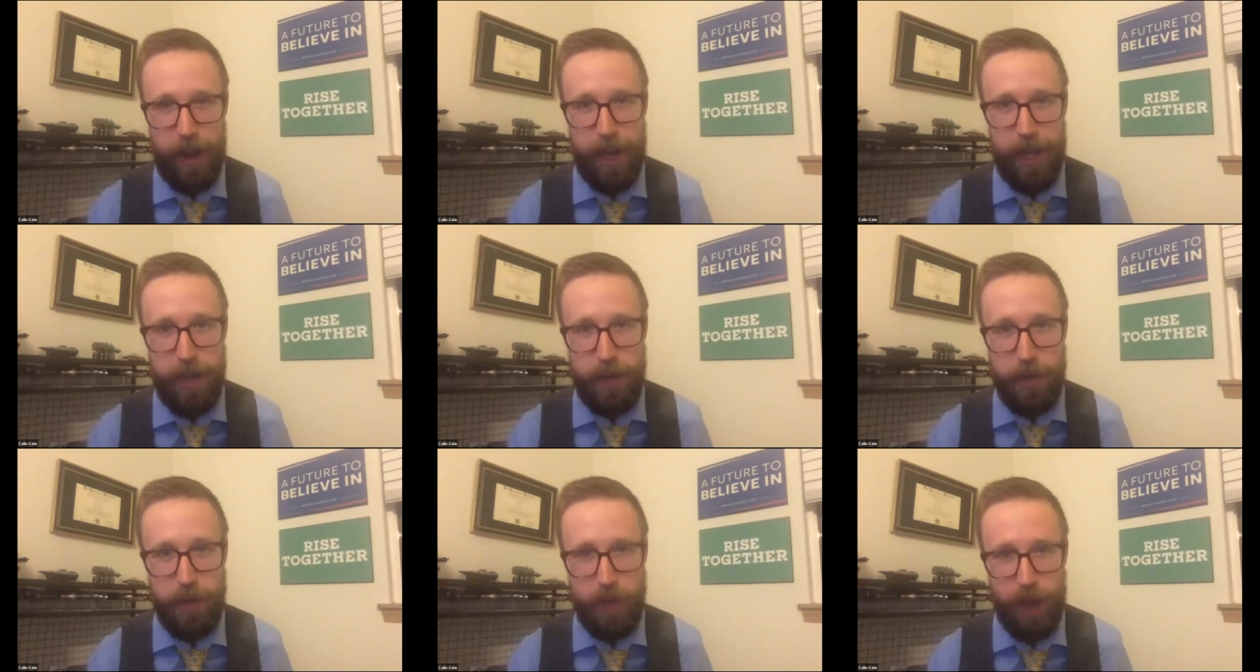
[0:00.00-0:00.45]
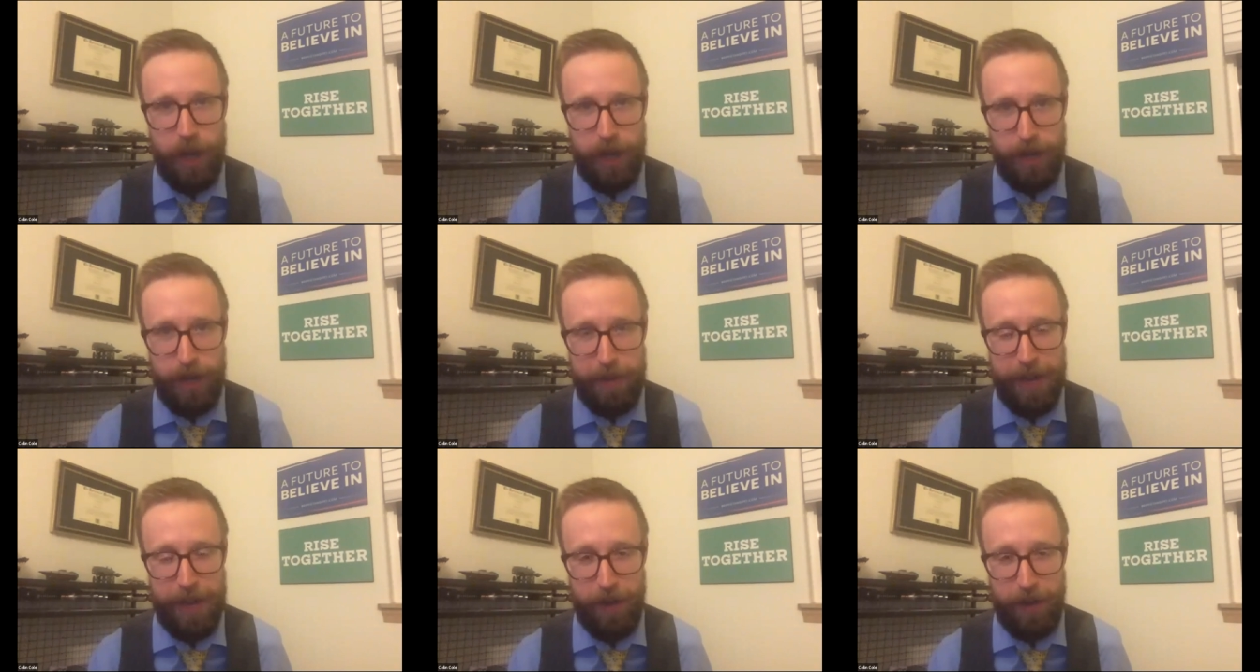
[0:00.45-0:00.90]
you talk
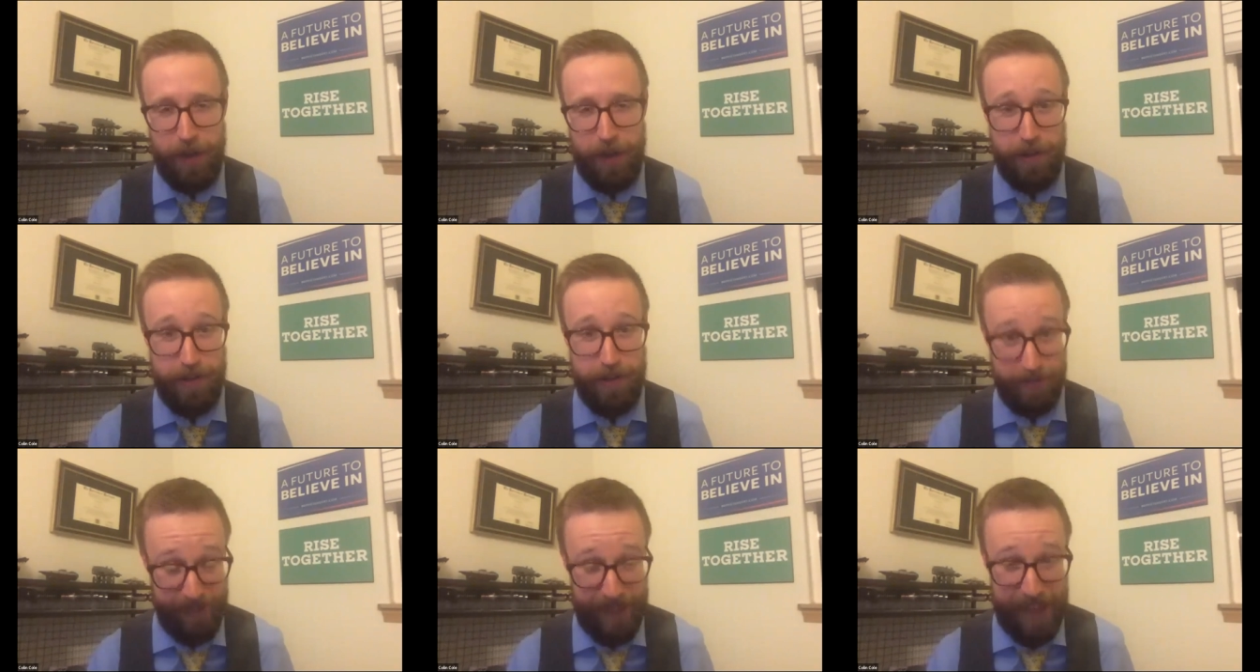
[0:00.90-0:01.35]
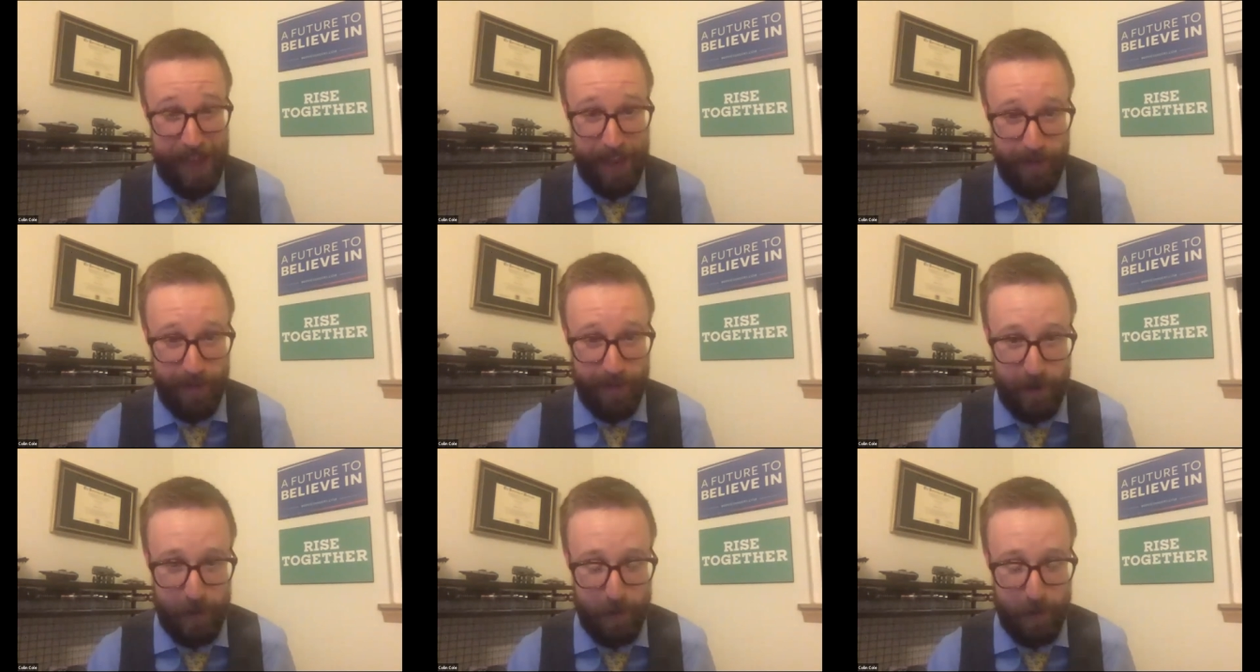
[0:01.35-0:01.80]
about that
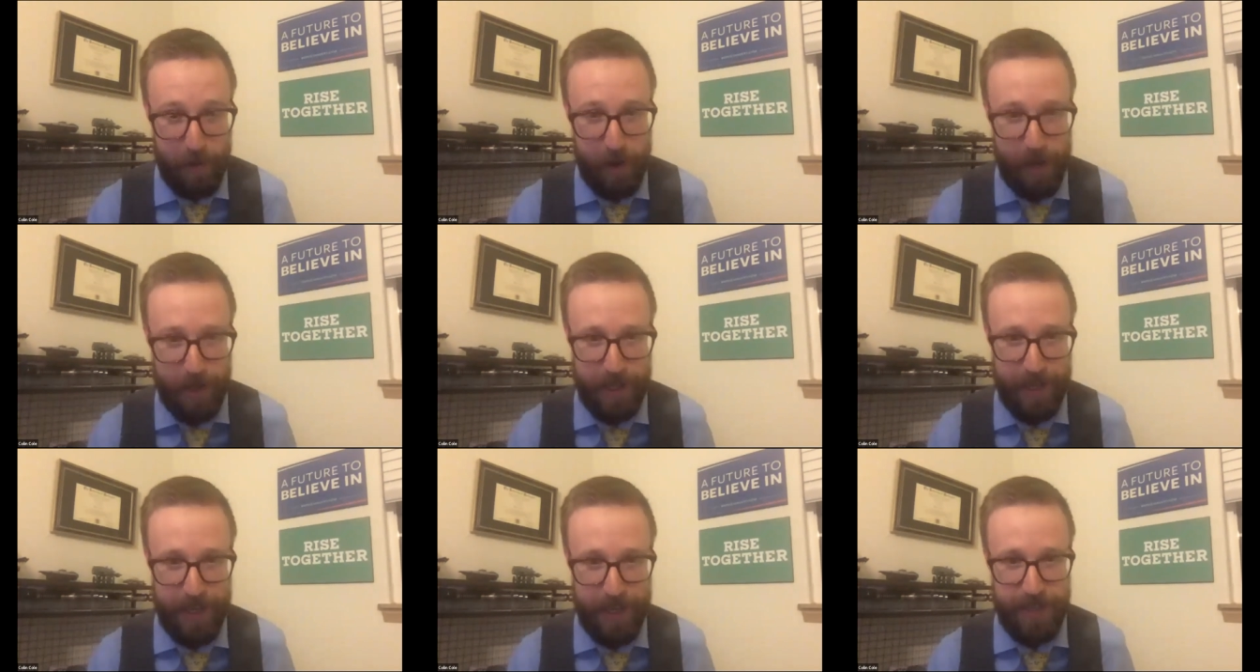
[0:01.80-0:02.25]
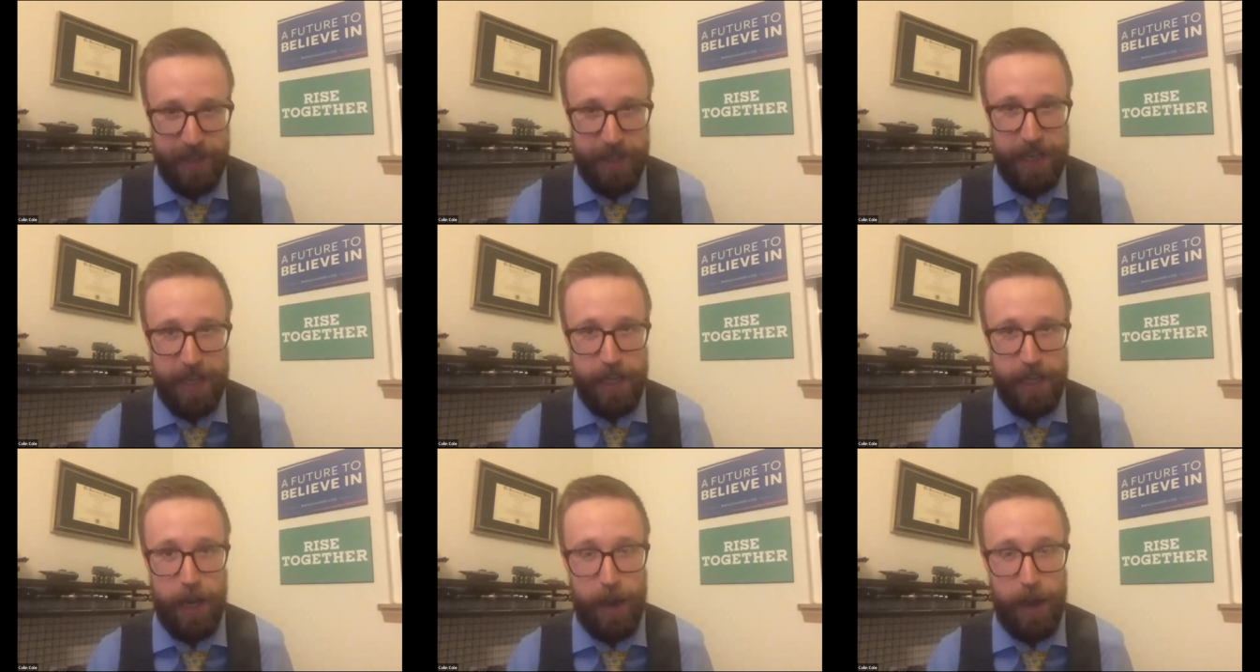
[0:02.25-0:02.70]
very process, the
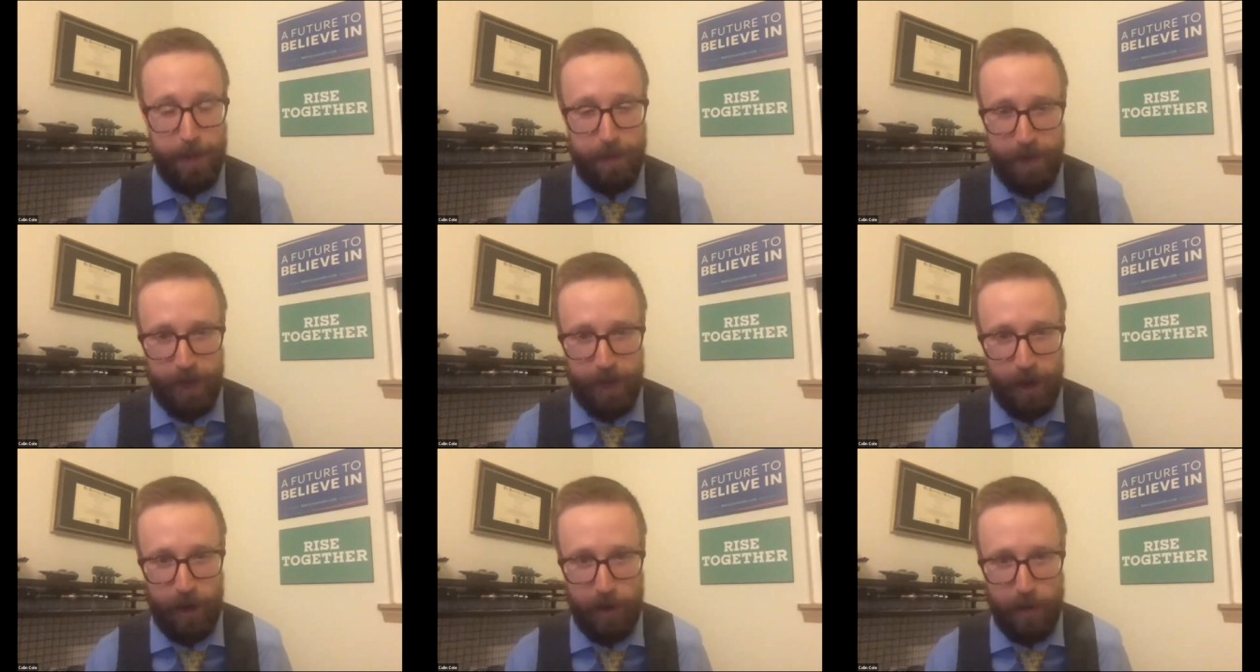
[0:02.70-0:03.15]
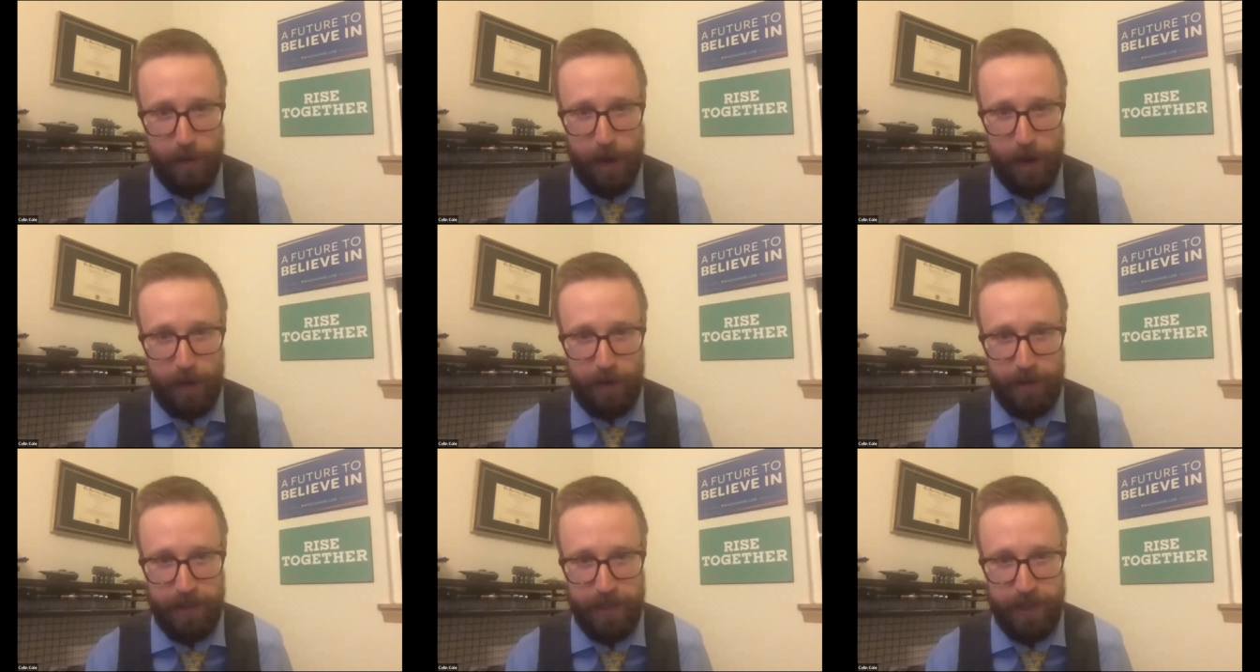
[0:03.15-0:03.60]
need to update our
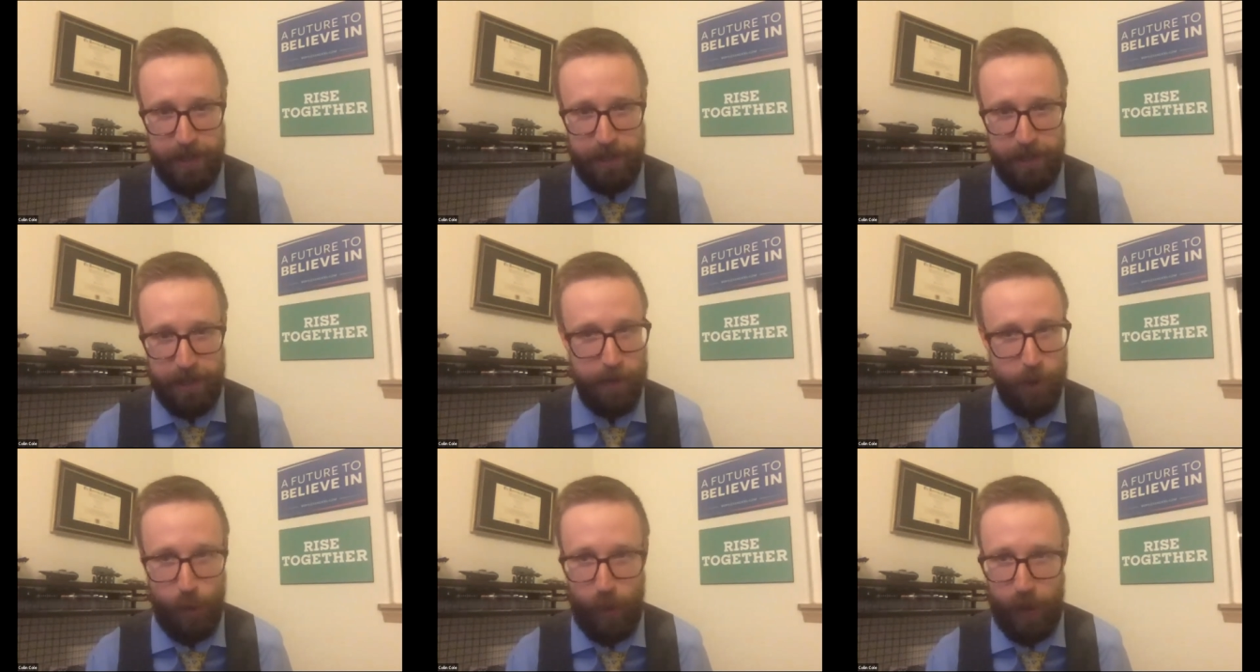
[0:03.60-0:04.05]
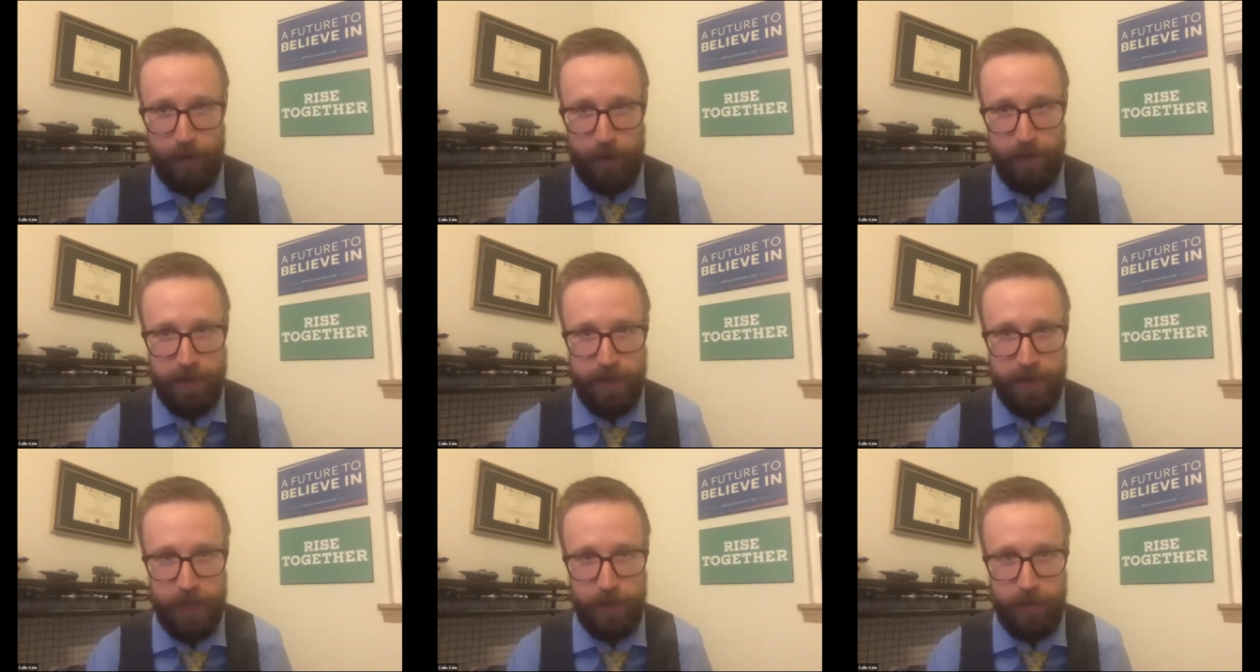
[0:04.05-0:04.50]
democracy for the
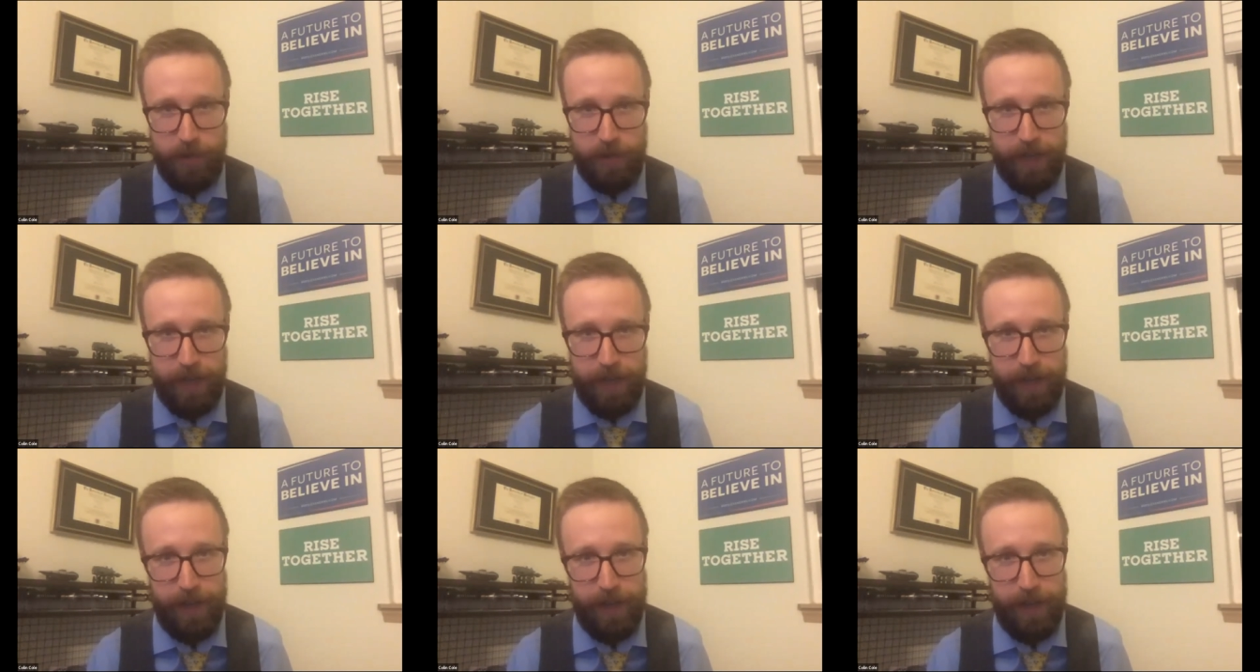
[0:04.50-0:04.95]
21st century.